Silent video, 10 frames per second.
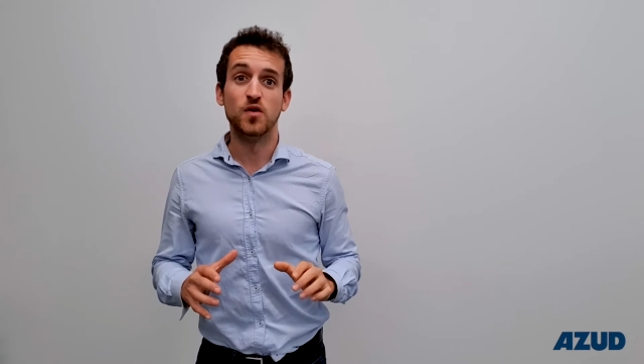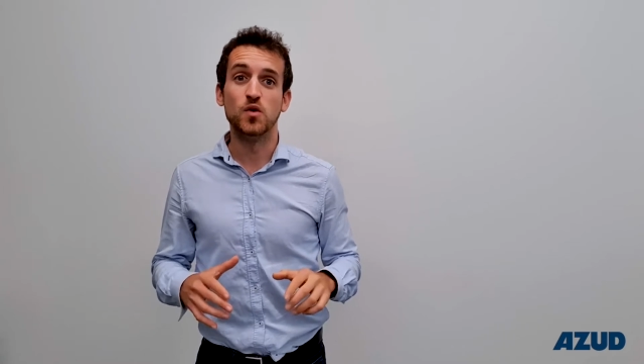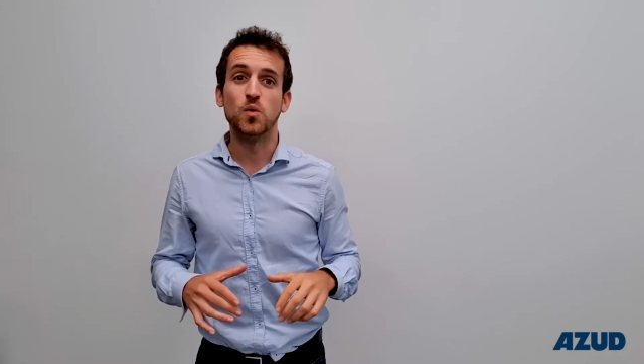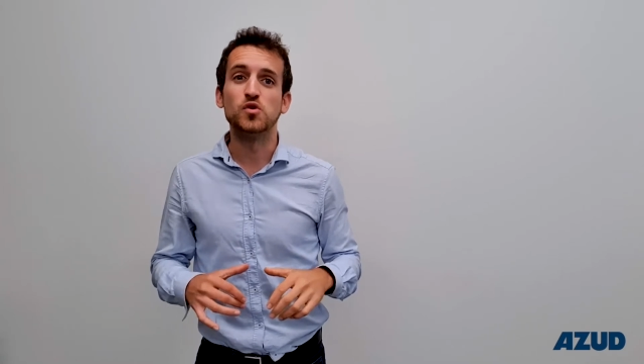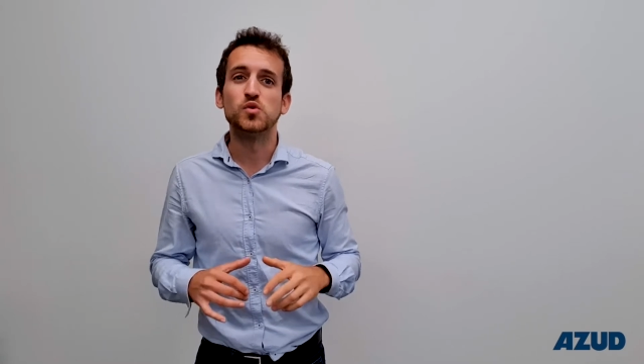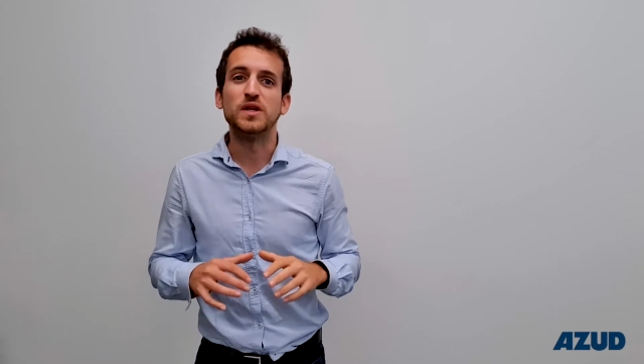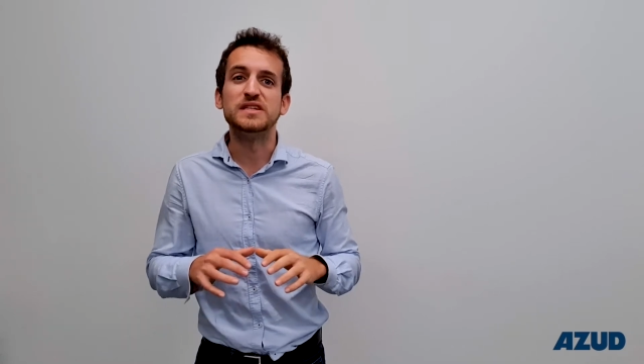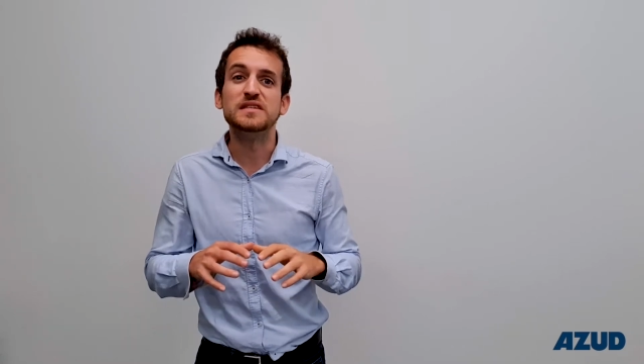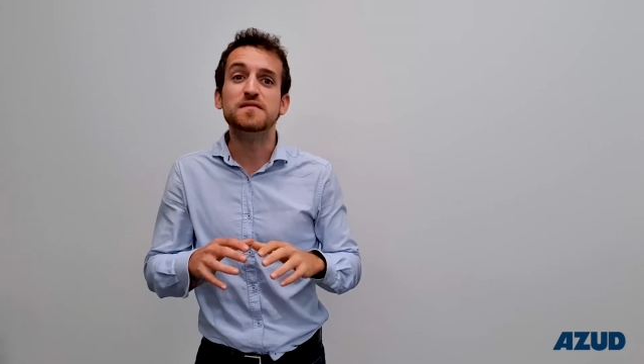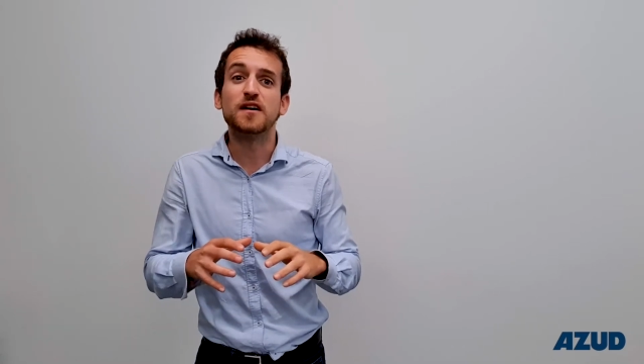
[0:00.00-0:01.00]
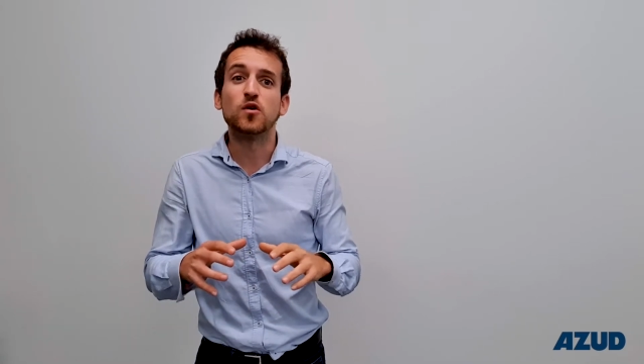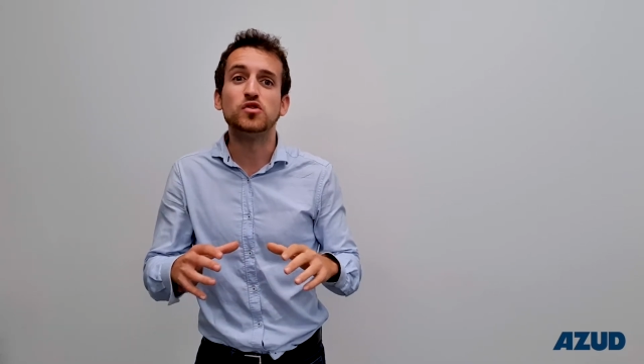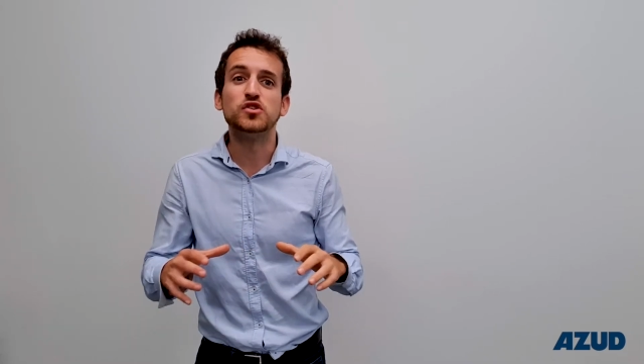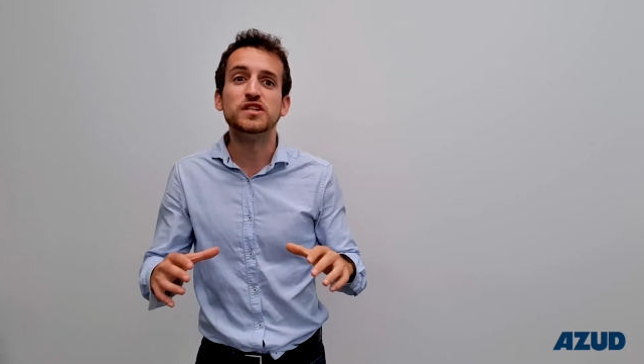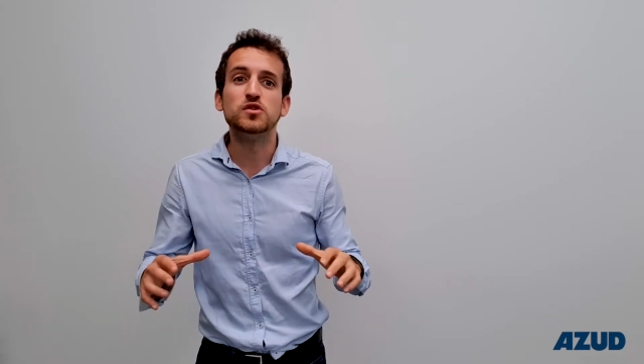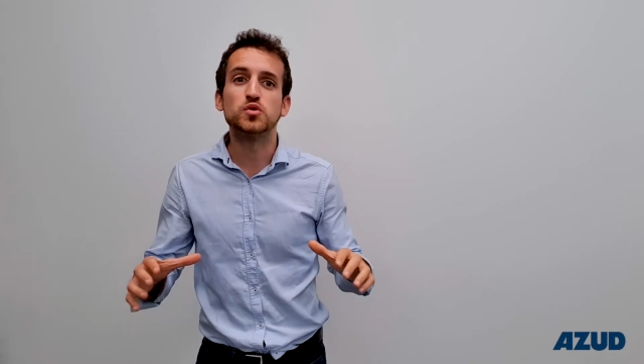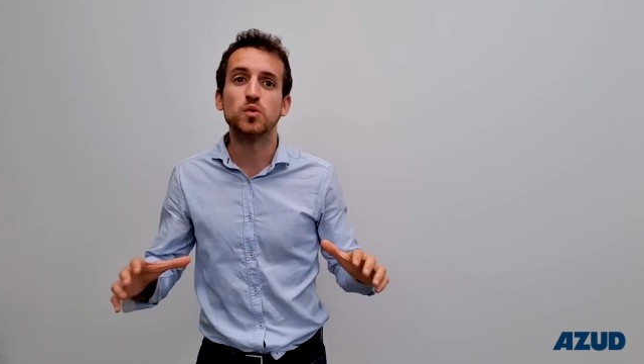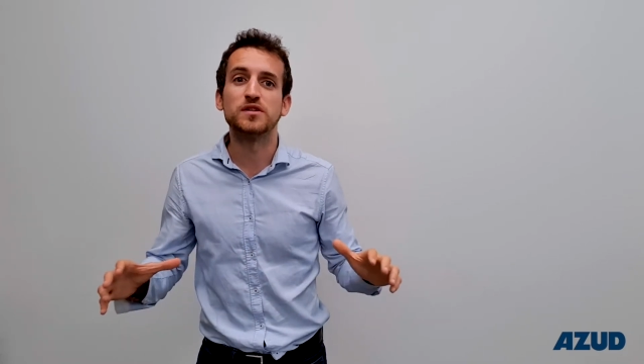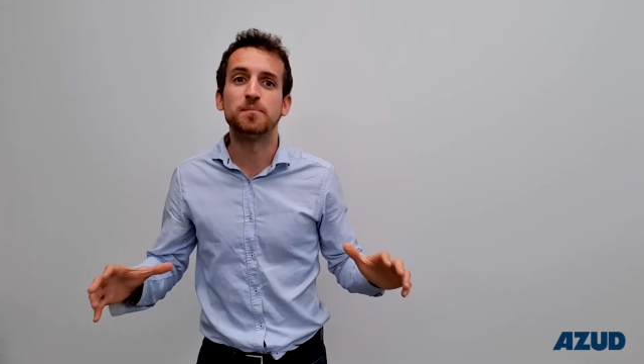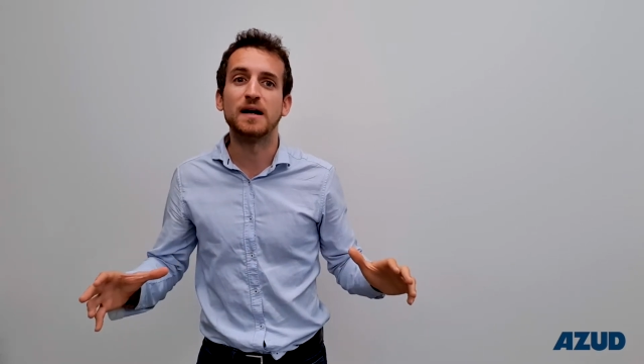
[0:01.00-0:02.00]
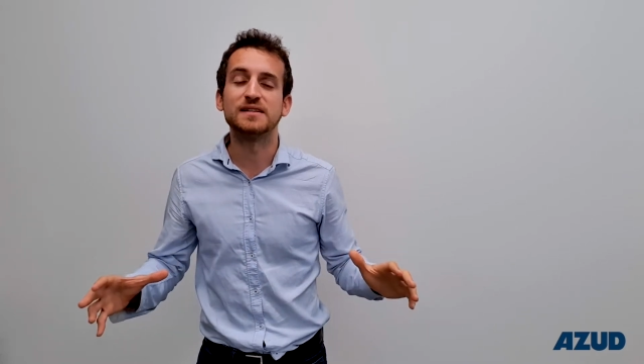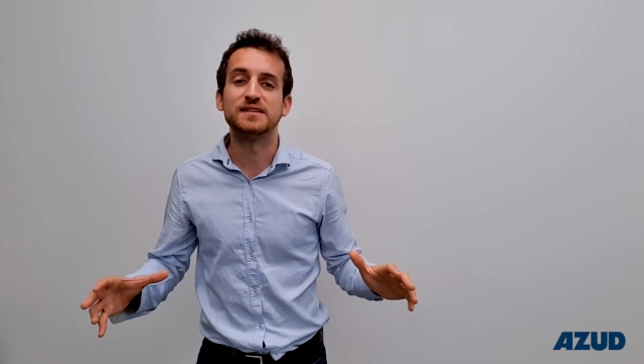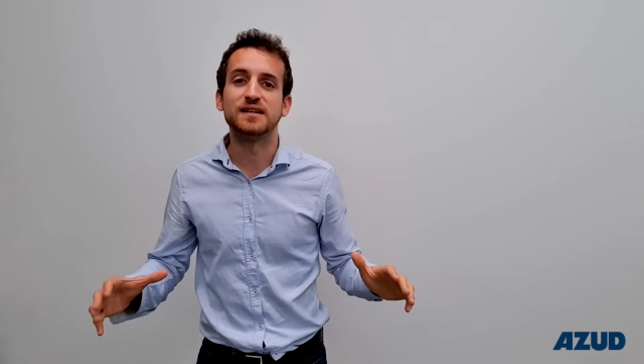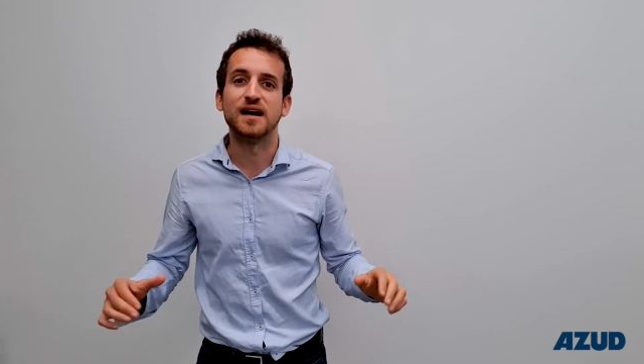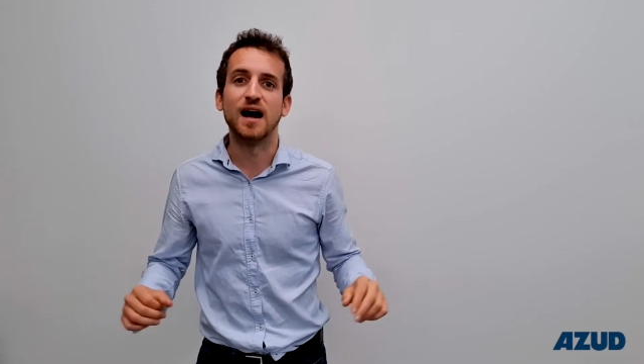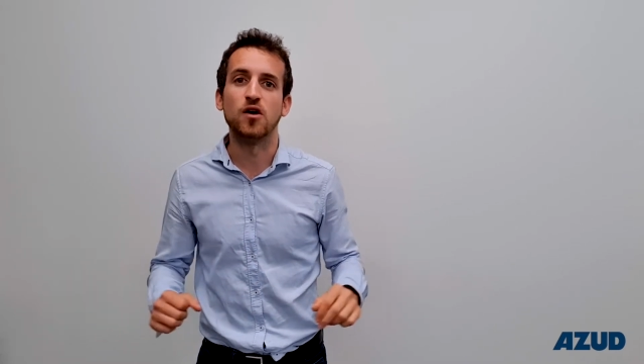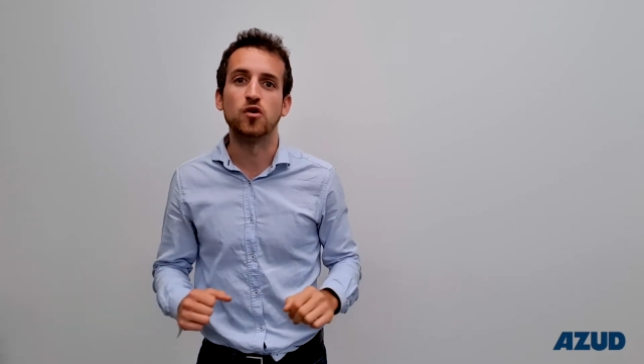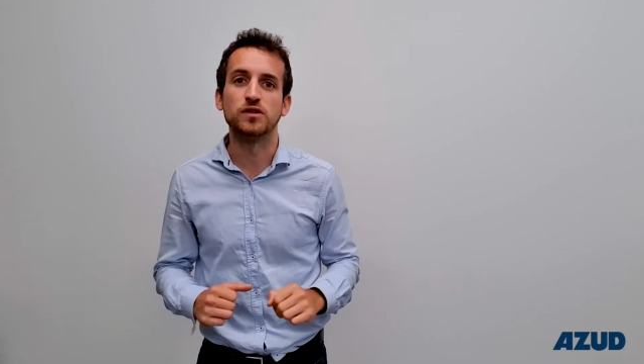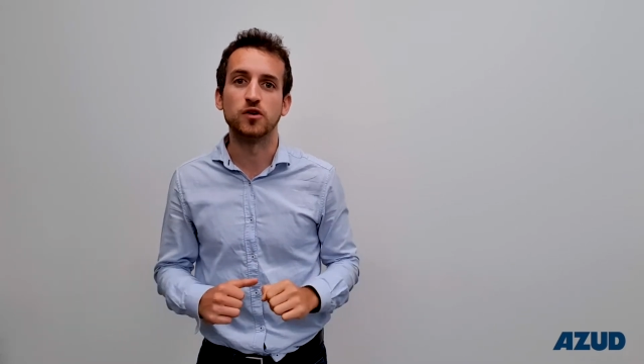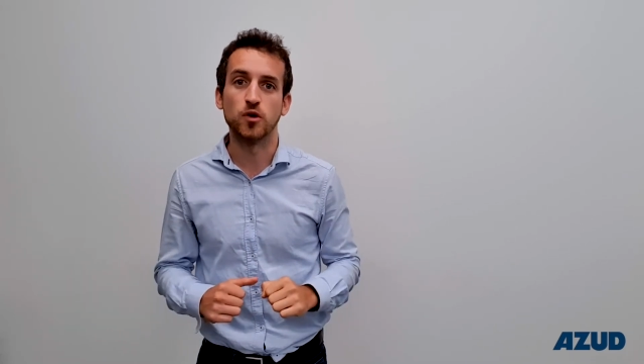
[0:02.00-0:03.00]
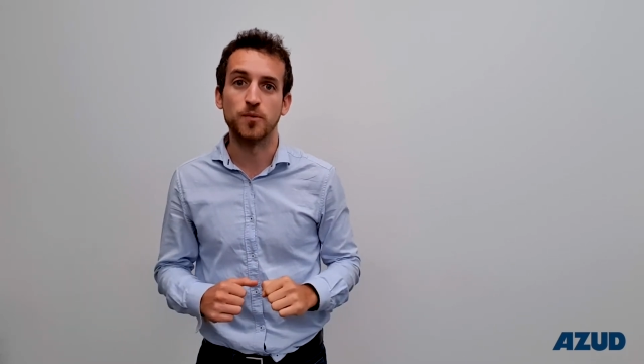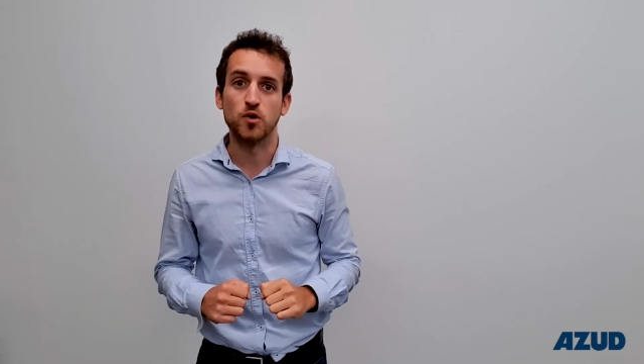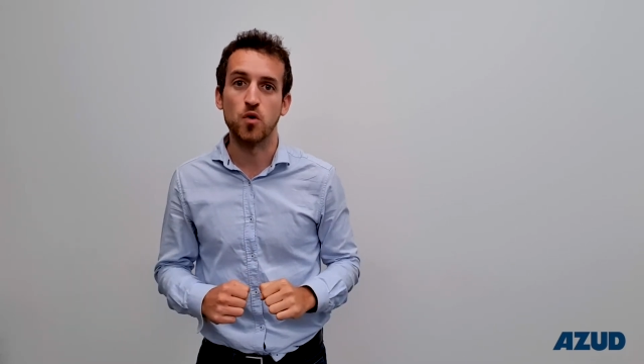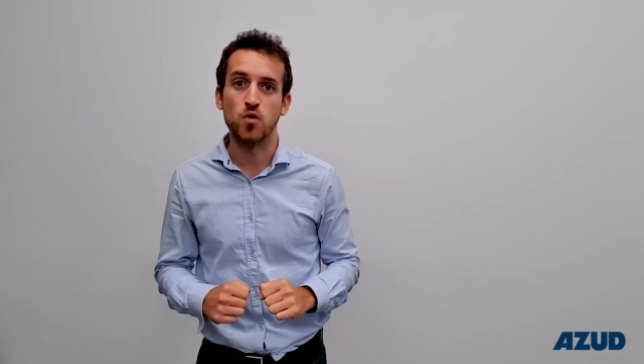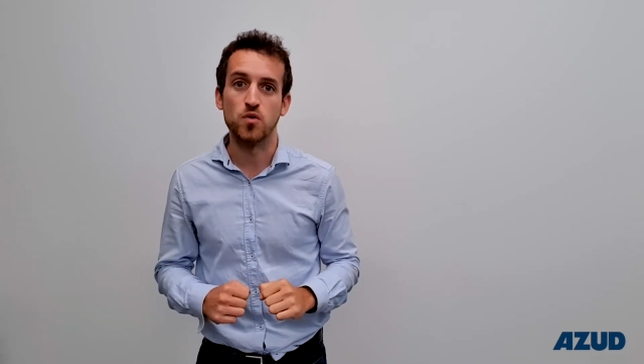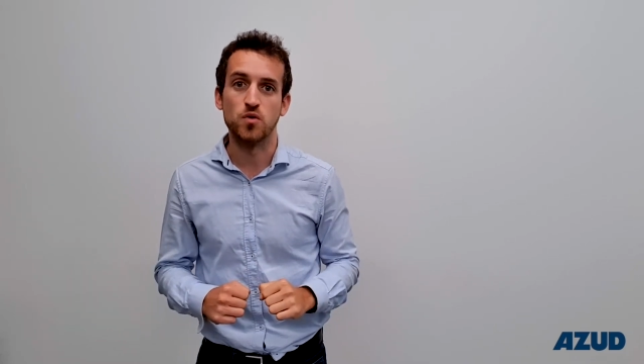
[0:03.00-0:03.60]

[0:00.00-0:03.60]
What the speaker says: you want to achieve a continuous wet pattern along the crop row,